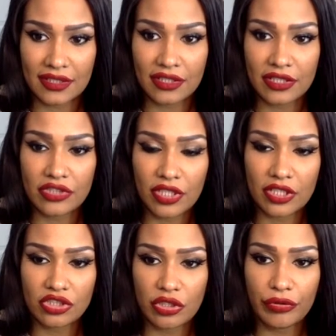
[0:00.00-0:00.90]
Girl, he trying
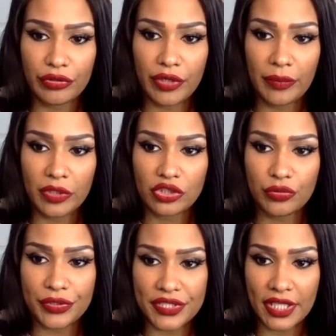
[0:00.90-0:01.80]
to show you how much
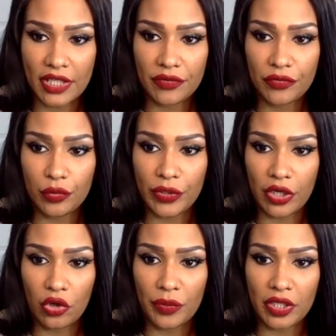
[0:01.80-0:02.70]
you could save if you
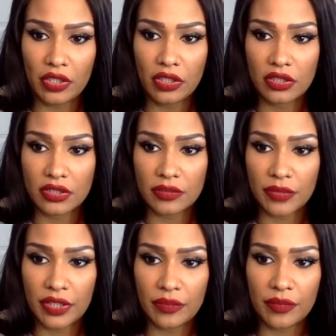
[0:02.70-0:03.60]
went home and cooked and
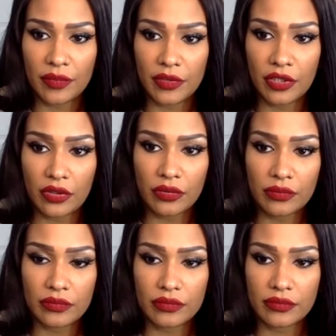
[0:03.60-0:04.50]
better, you know,
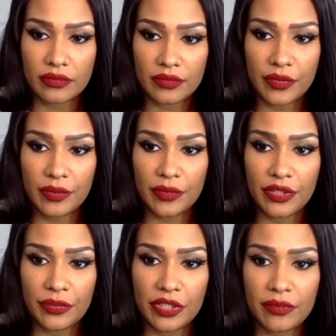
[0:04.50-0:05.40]

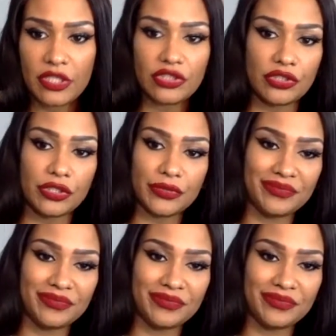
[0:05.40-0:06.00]
be a pygmation.